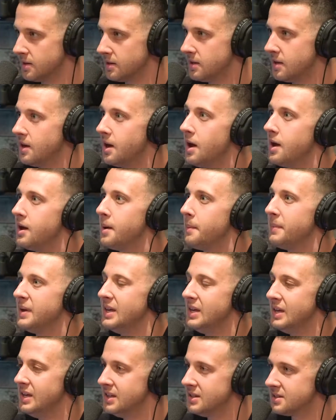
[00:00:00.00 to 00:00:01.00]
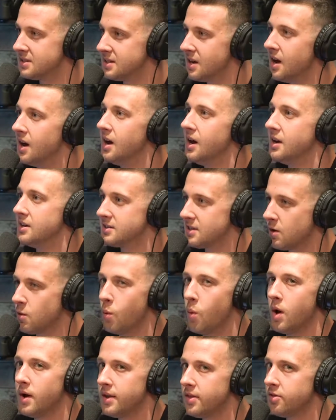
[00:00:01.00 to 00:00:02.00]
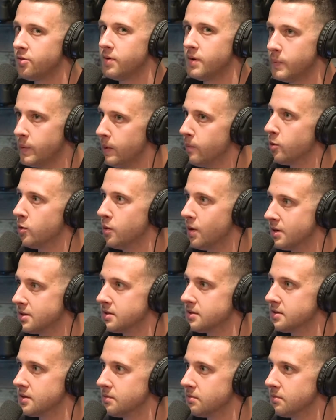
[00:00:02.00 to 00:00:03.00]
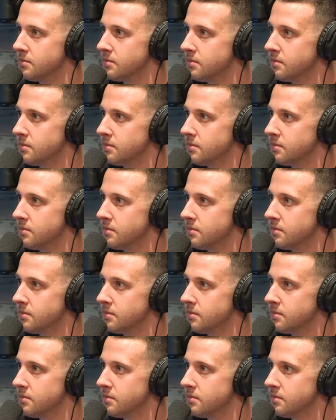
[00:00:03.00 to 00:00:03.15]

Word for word: Oh, it was pizza. pizza. It's like one yeah. in three people who watches a